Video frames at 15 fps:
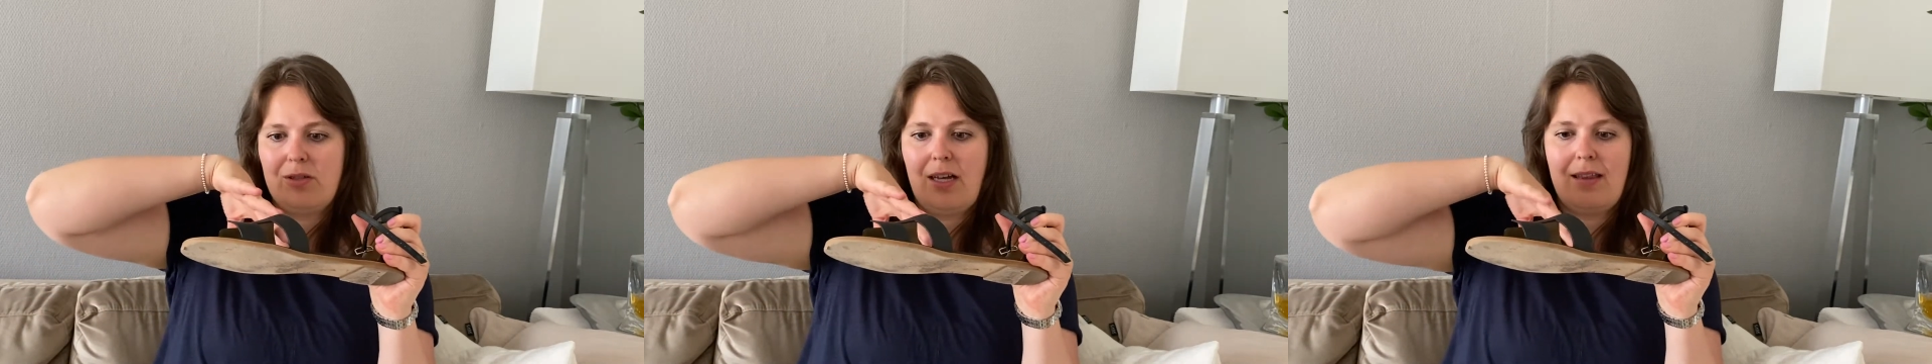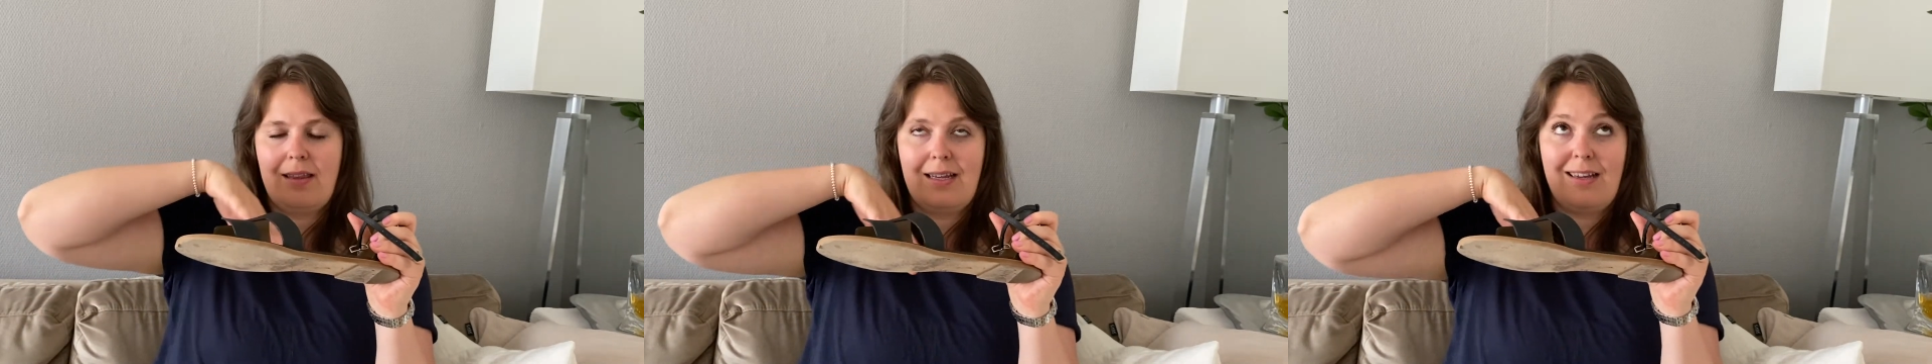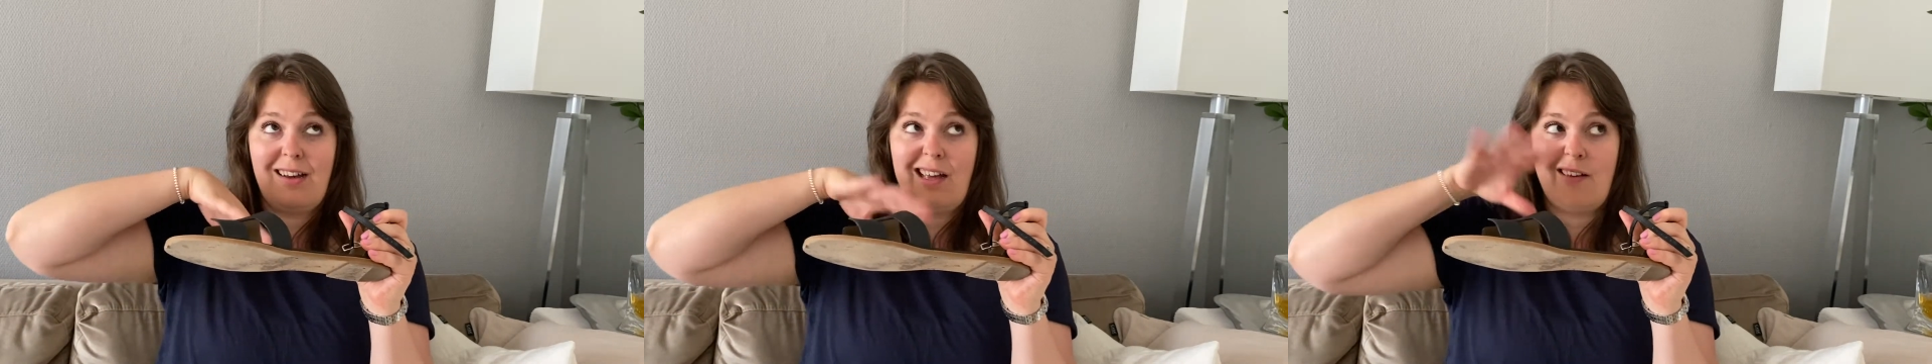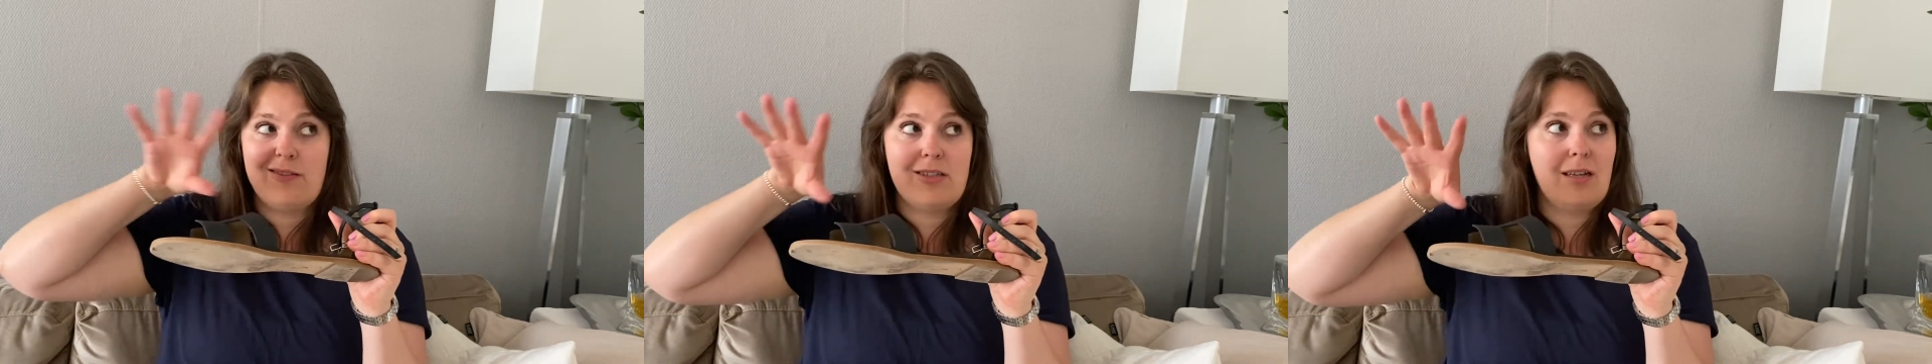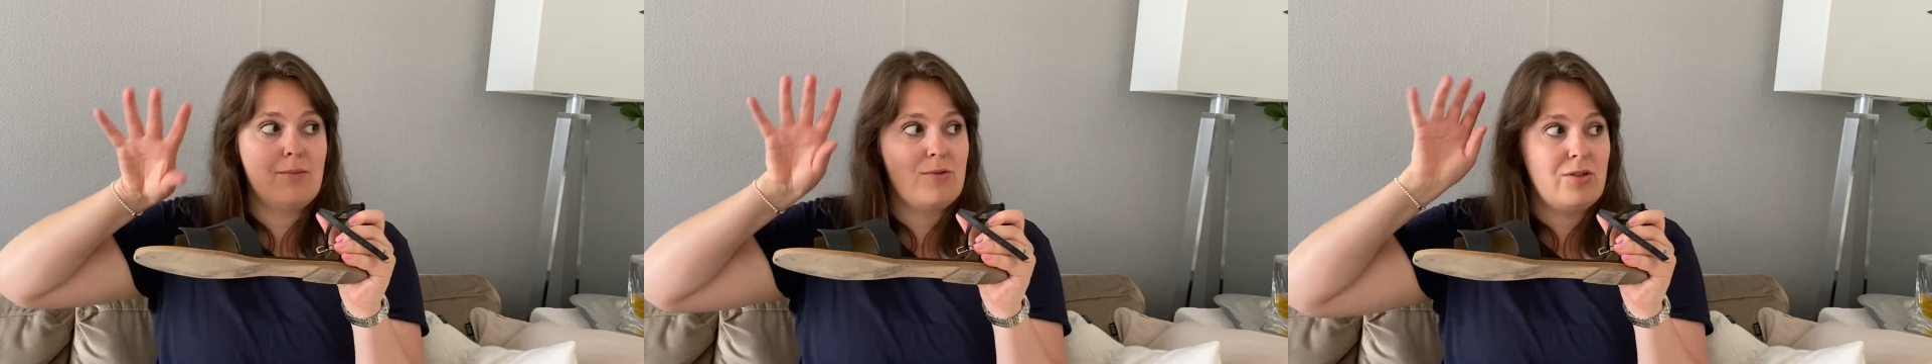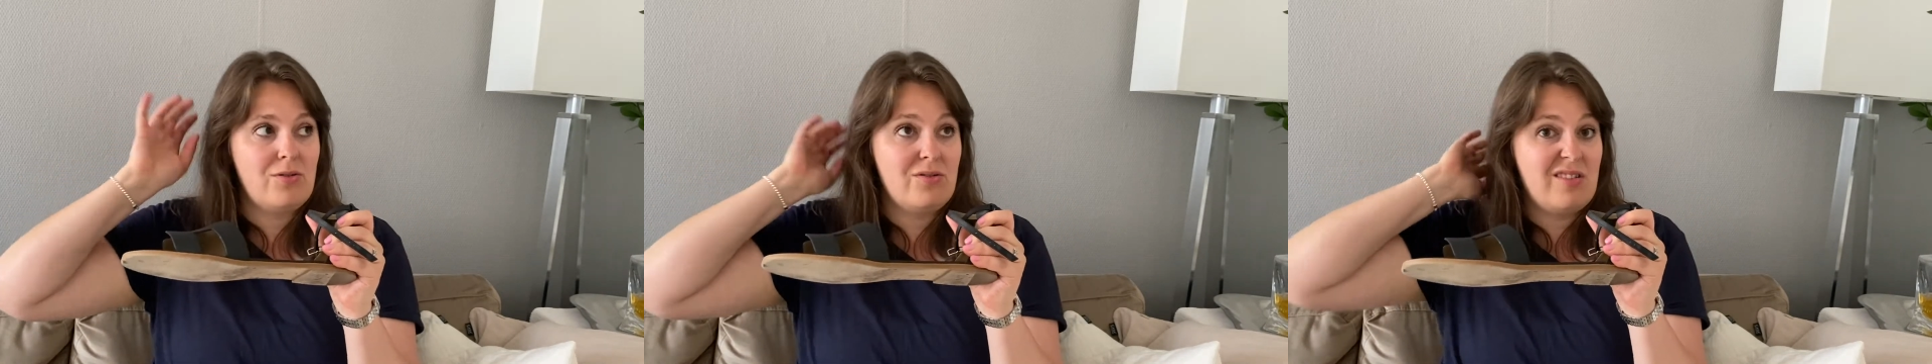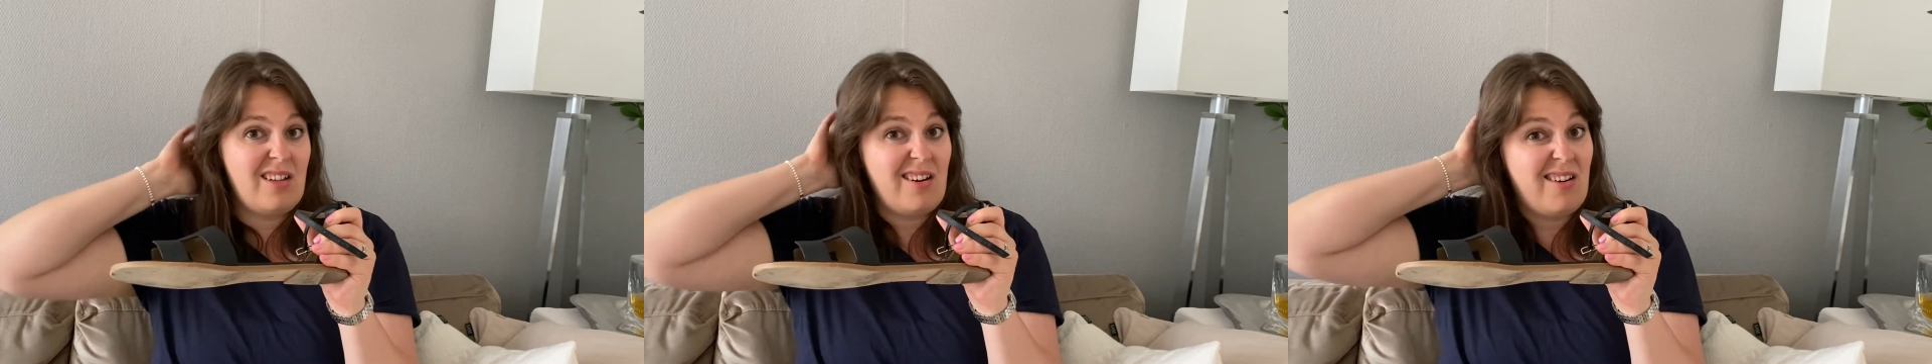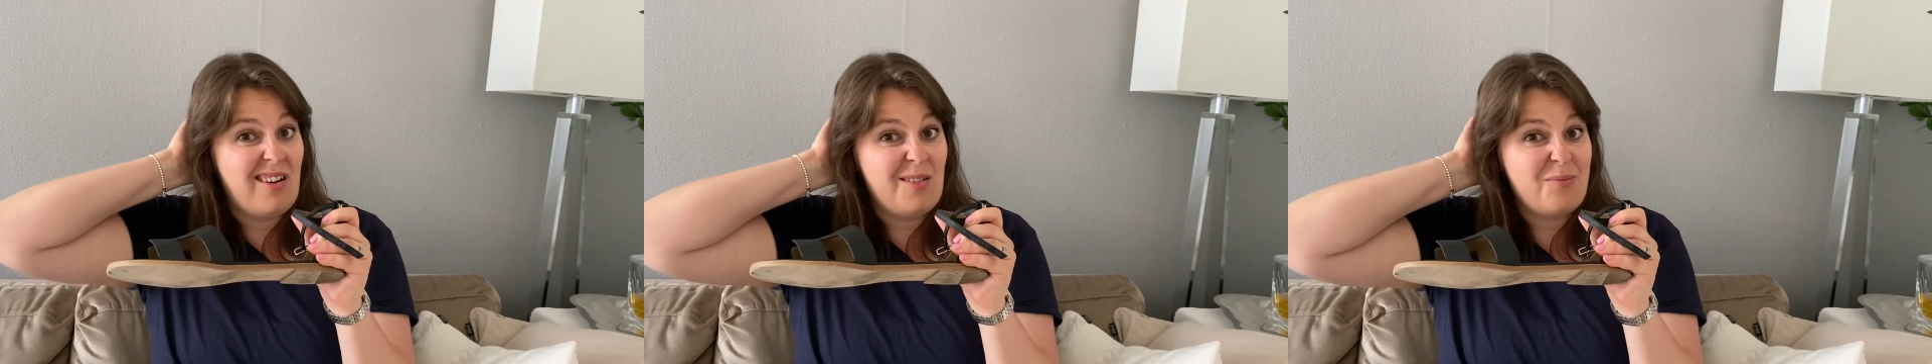I think I have some shoes
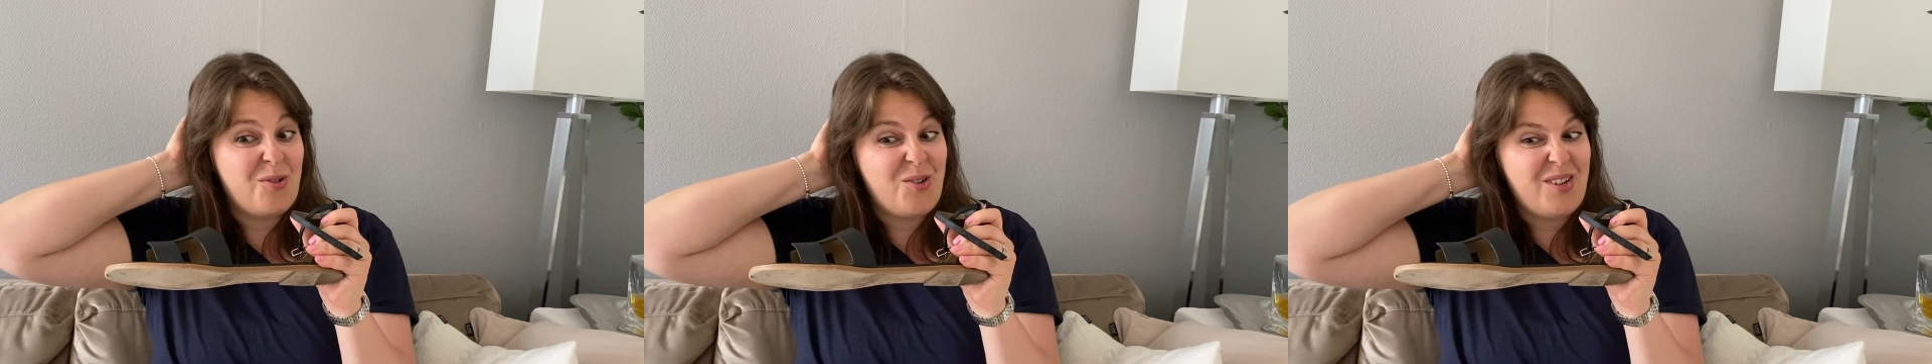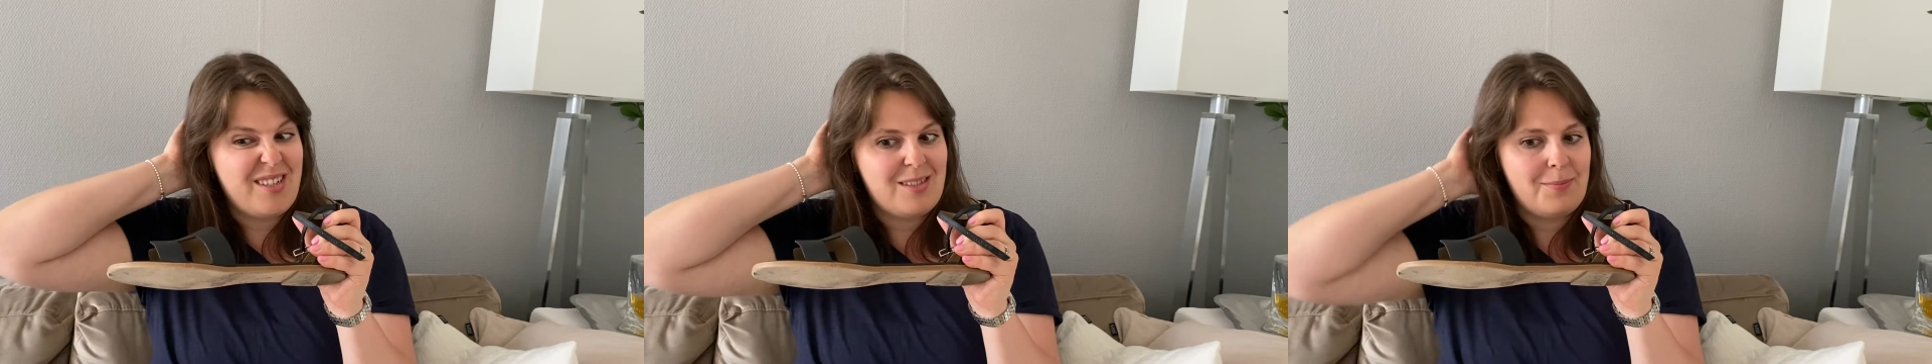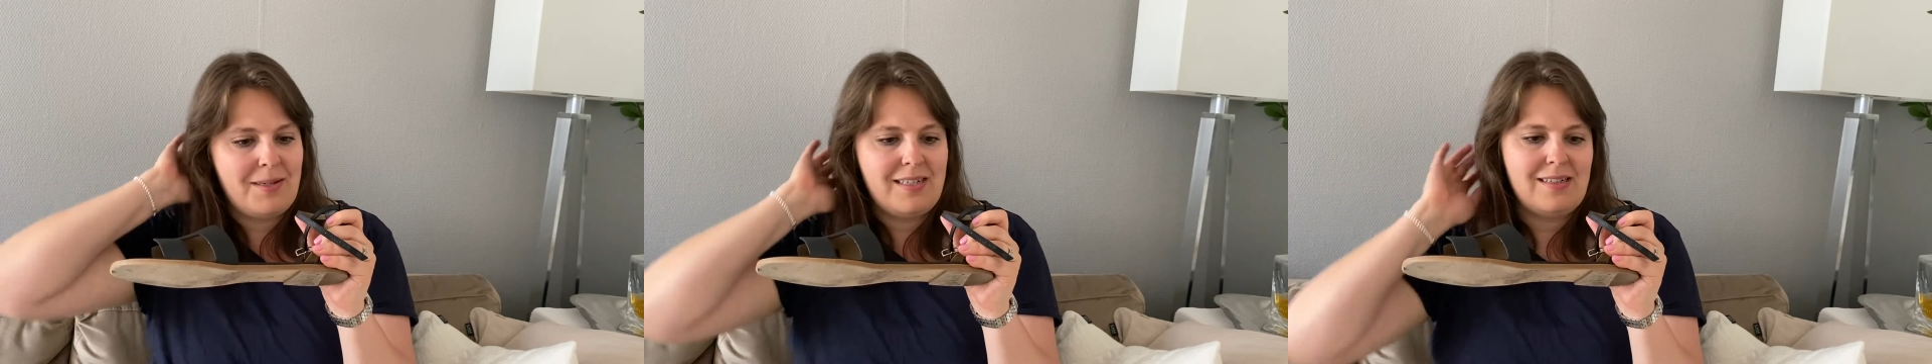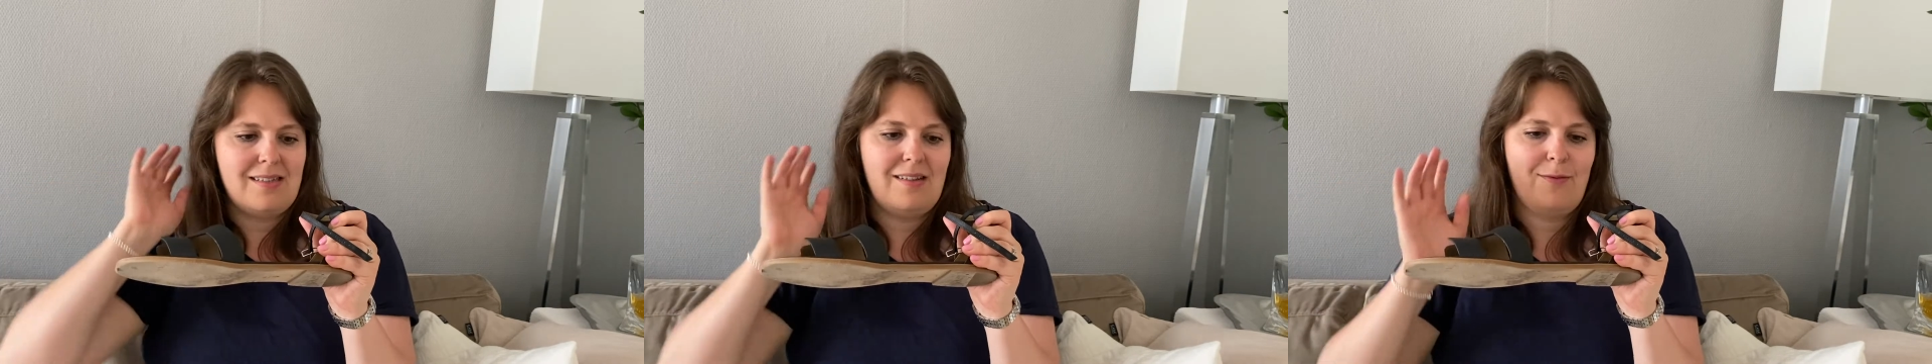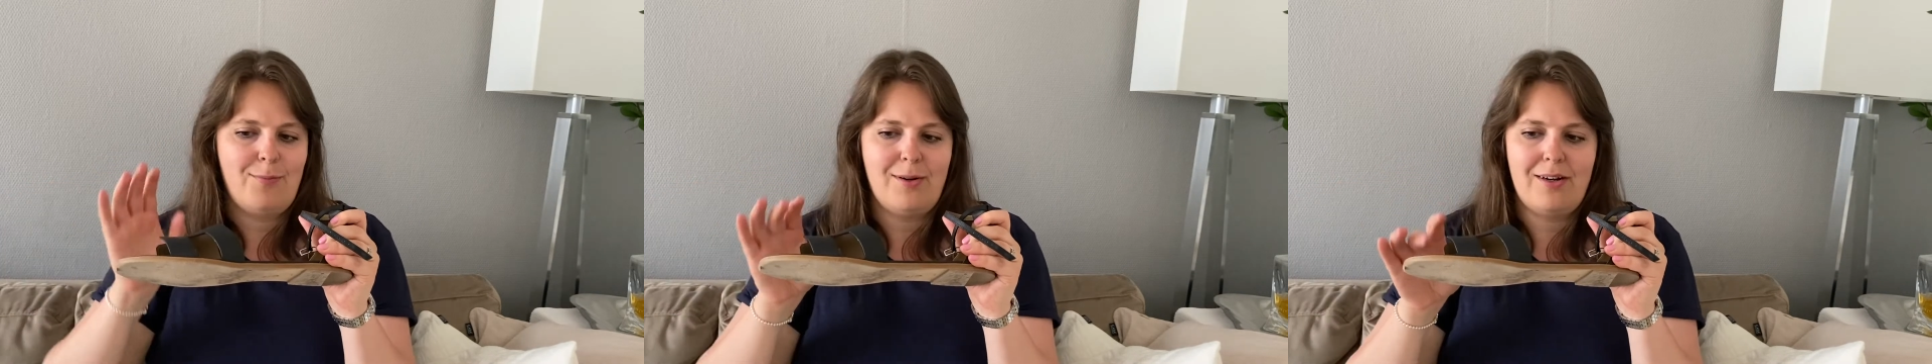that are more expensive,